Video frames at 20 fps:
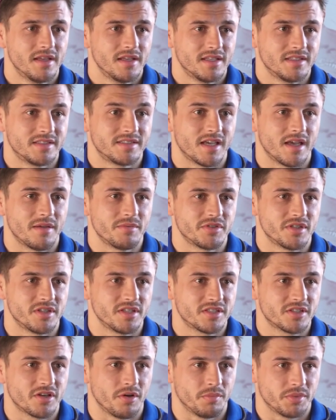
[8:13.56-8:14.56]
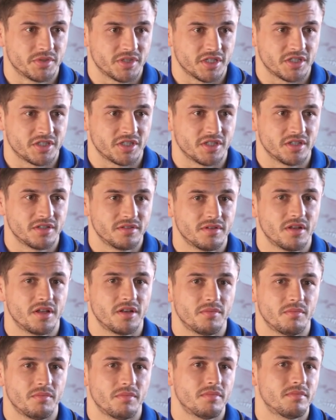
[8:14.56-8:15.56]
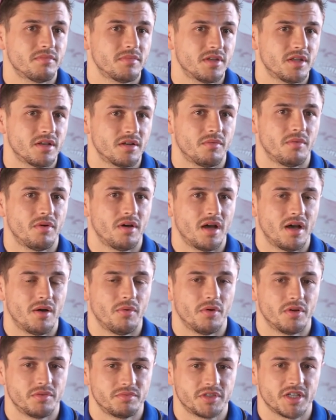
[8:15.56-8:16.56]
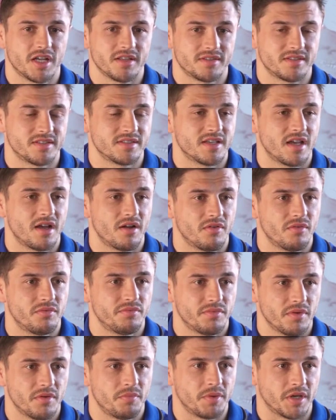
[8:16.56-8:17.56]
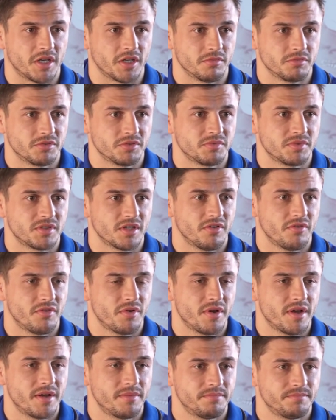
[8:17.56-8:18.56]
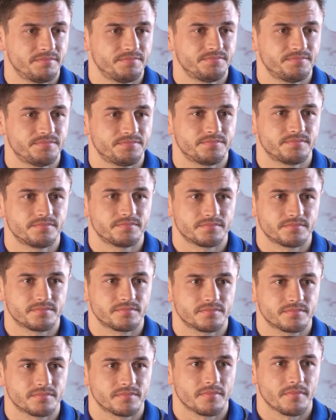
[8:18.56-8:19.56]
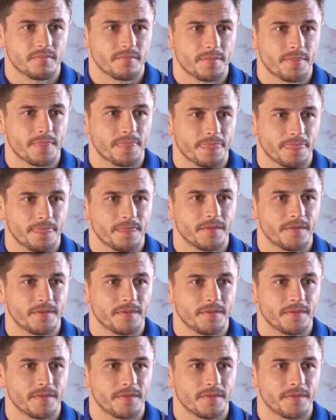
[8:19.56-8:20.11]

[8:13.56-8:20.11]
in terms of this competition and, and you know what our chances are of, of picking up some silverware. I remember last